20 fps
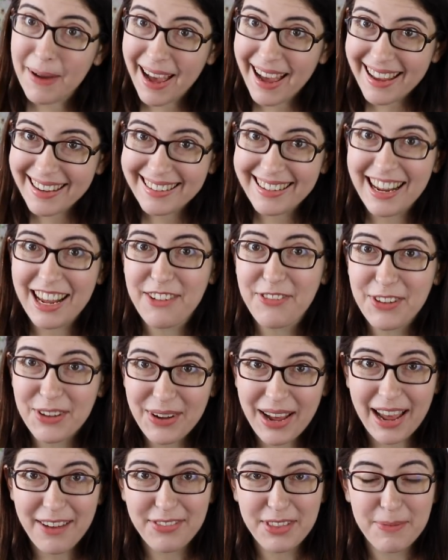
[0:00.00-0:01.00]
But if you
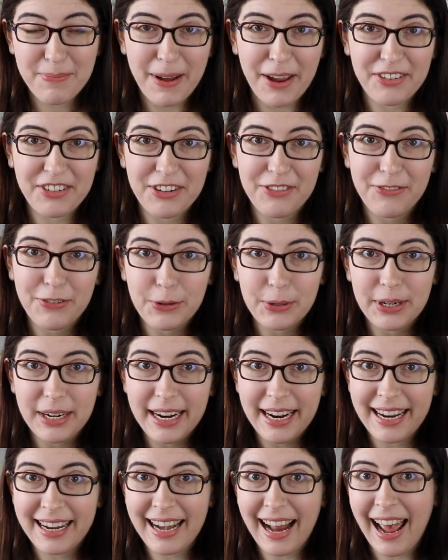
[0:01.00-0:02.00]
have the budget for
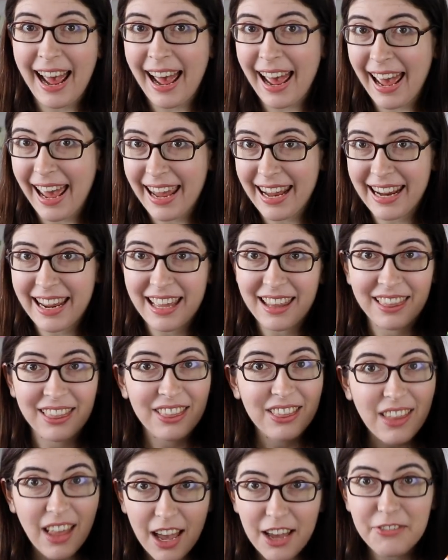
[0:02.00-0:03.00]
it, I
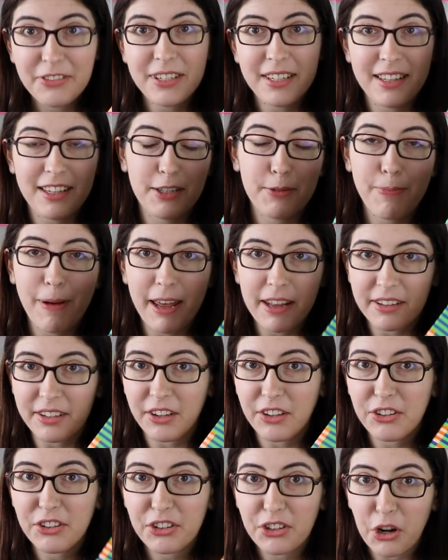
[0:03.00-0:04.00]
loved this
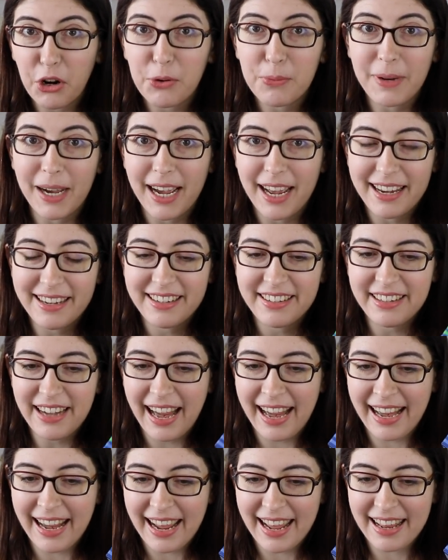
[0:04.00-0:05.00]
puzzle so much,
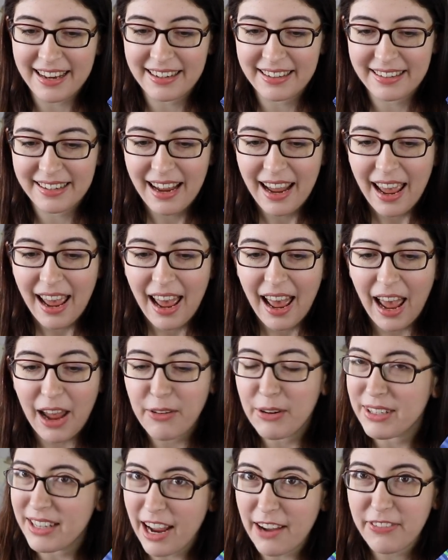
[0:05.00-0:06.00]
and I
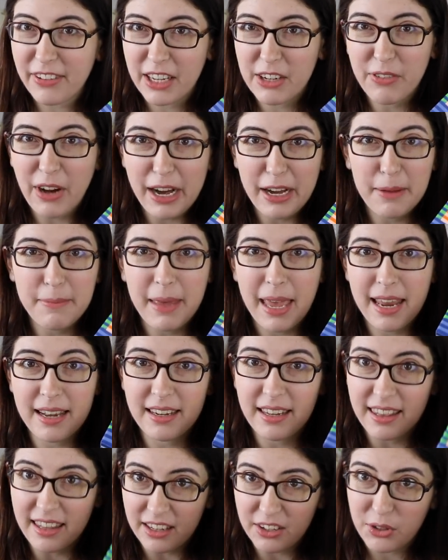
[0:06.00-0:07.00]
would definitely
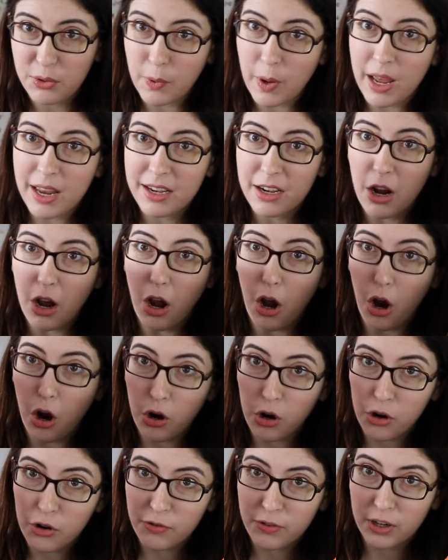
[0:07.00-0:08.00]
recommend this one
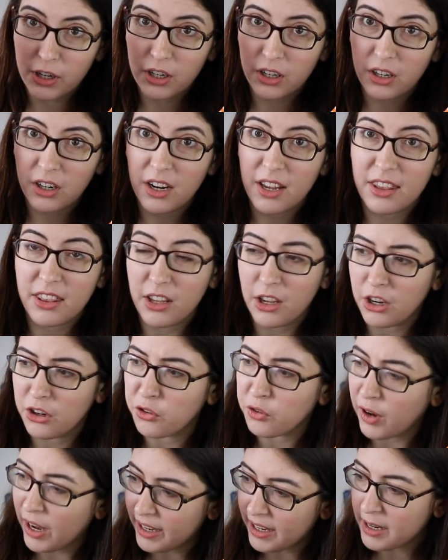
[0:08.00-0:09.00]
over the
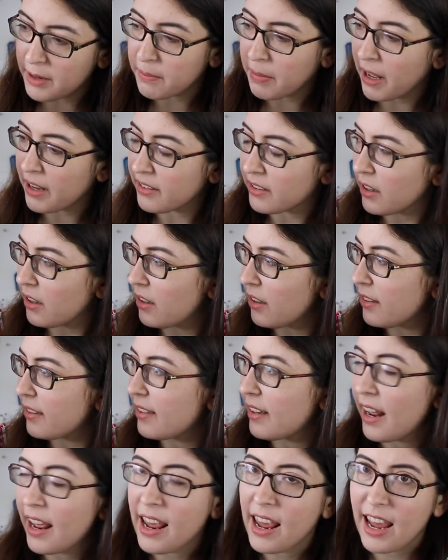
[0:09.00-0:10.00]
gradient
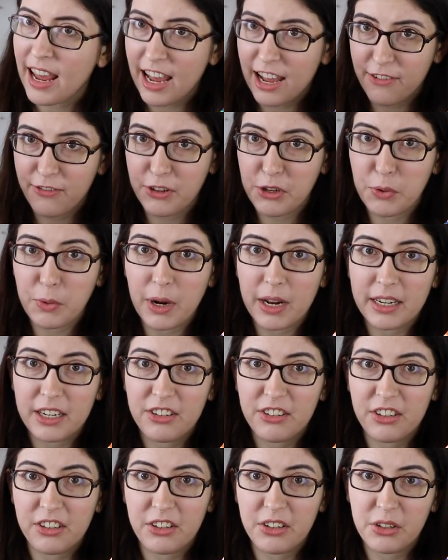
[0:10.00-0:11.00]
puzzles if you want to
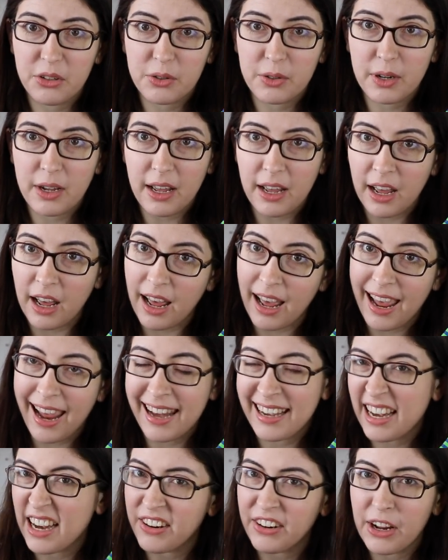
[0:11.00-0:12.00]
do
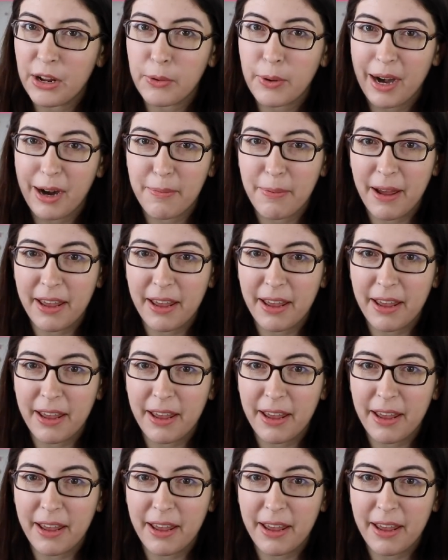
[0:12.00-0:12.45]
an Areaware